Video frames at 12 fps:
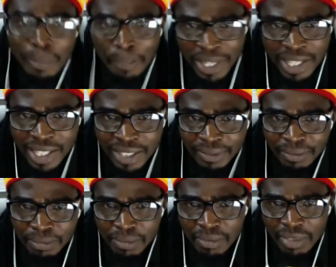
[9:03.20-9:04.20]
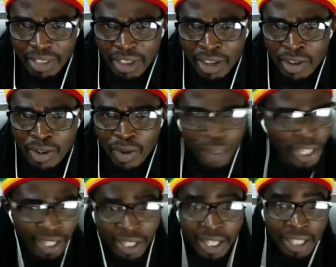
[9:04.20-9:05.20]
person.
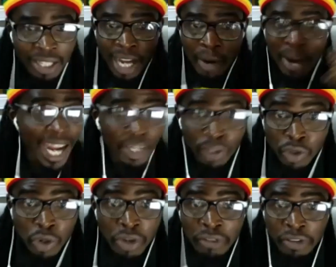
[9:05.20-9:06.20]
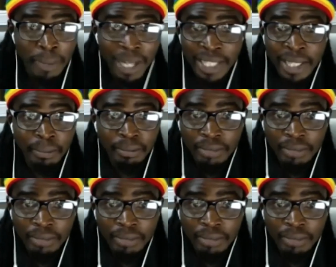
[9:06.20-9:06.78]
Okay, now, I don't know you from Adam.